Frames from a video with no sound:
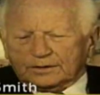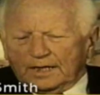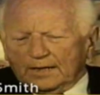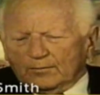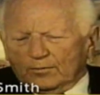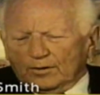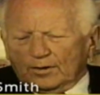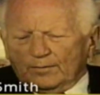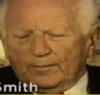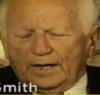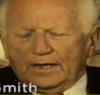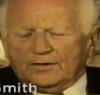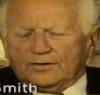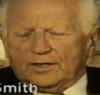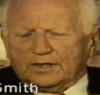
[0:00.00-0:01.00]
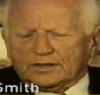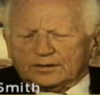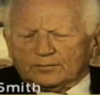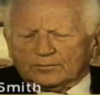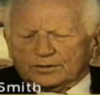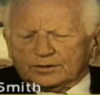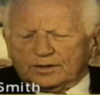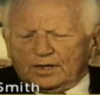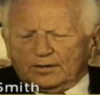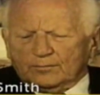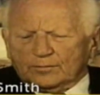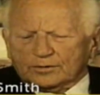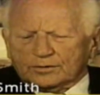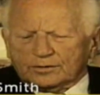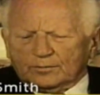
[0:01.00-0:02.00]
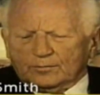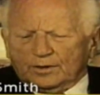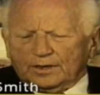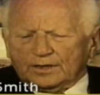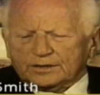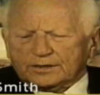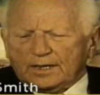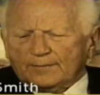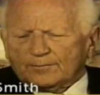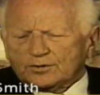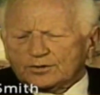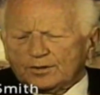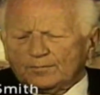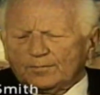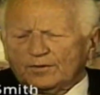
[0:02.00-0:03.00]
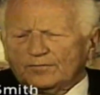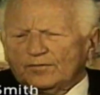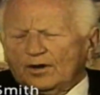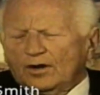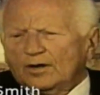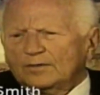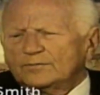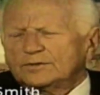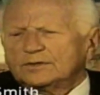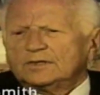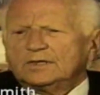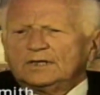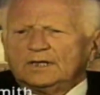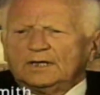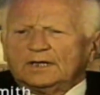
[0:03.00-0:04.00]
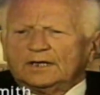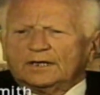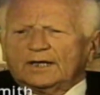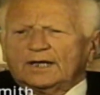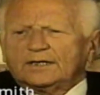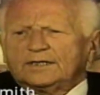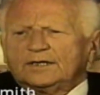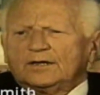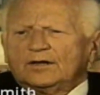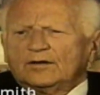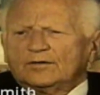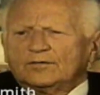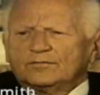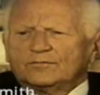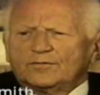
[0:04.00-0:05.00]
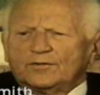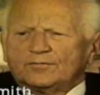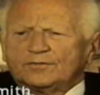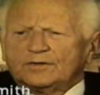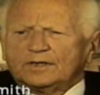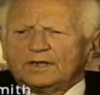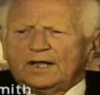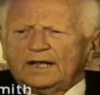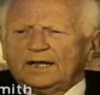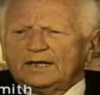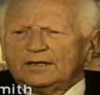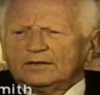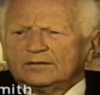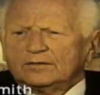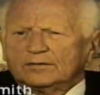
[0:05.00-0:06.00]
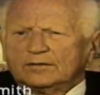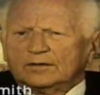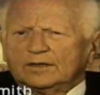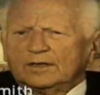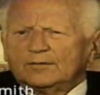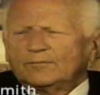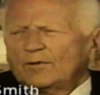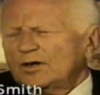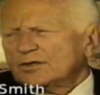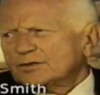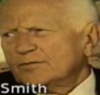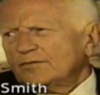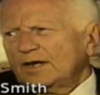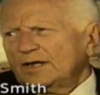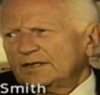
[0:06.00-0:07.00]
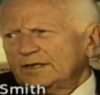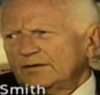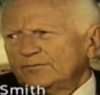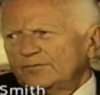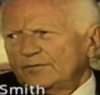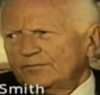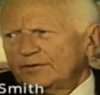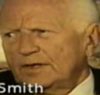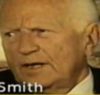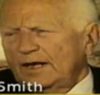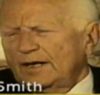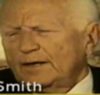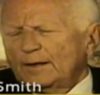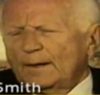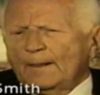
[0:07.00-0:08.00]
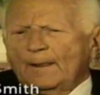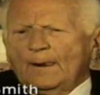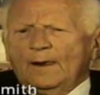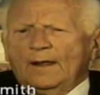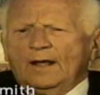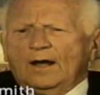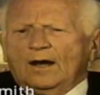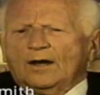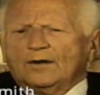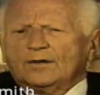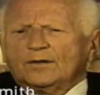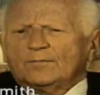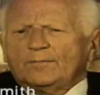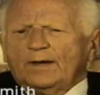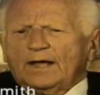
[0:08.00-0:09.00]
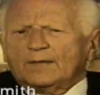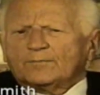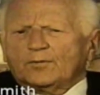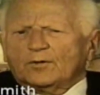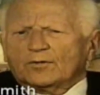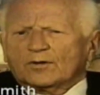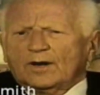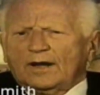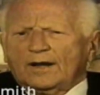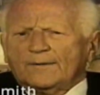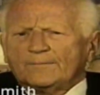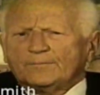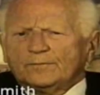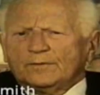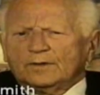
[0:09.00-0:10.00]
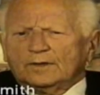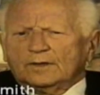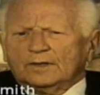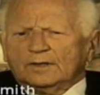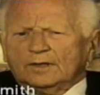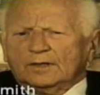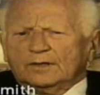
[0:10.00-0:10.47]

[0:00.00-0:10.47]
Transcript: We'll say one of the main things that was done was when they stopped the shipment of arms in 1958, in March of 1958. Under the MAG program,